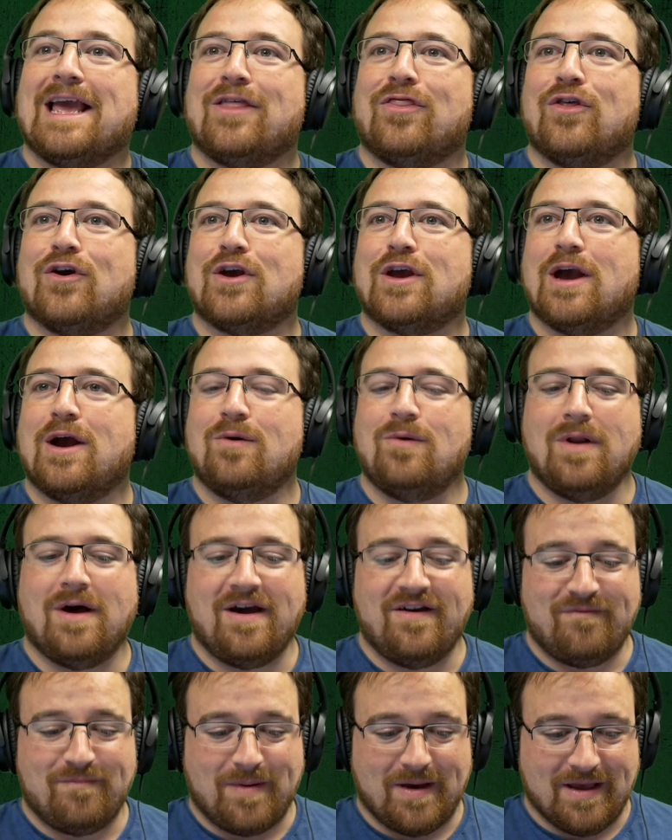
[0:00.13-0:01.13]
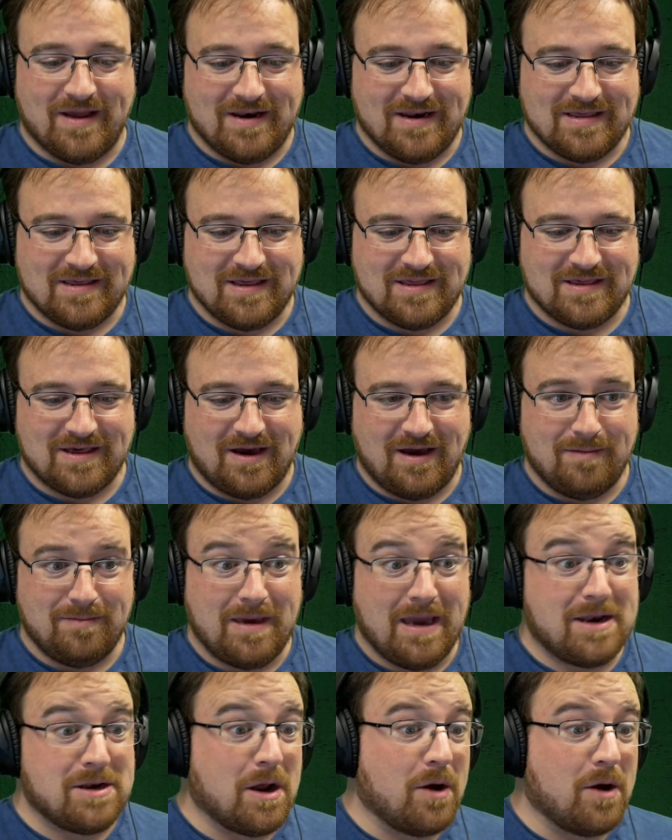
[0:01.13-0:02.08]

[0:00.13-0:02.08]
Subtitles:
the go live button. Is it time yet?